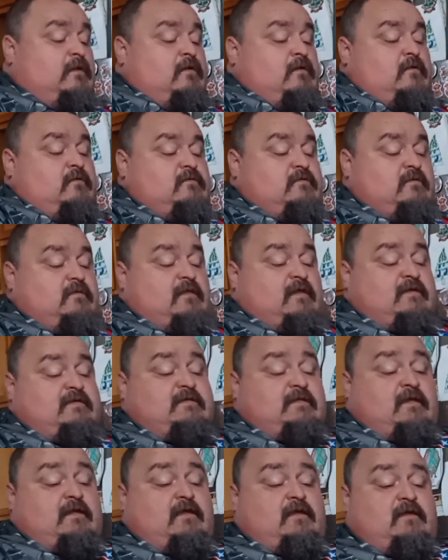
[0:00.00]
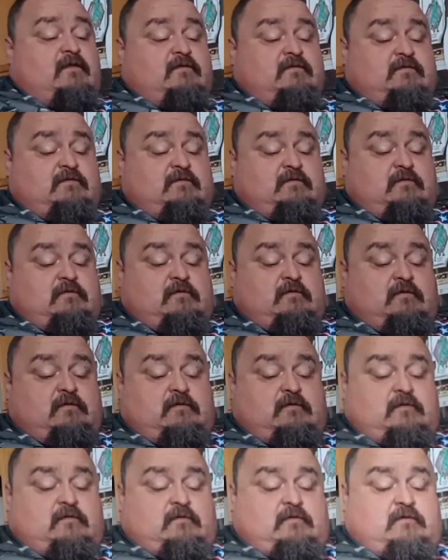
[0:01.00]
The next thing is,
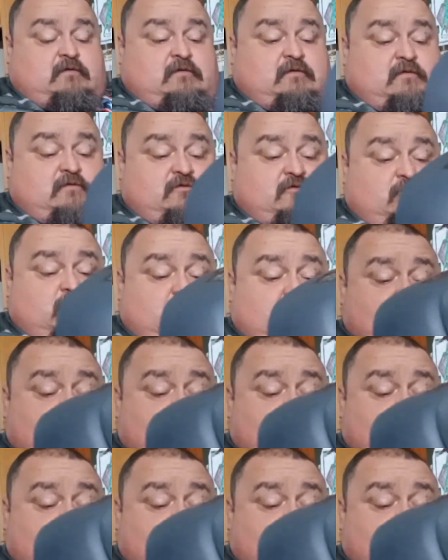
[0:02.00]
you want to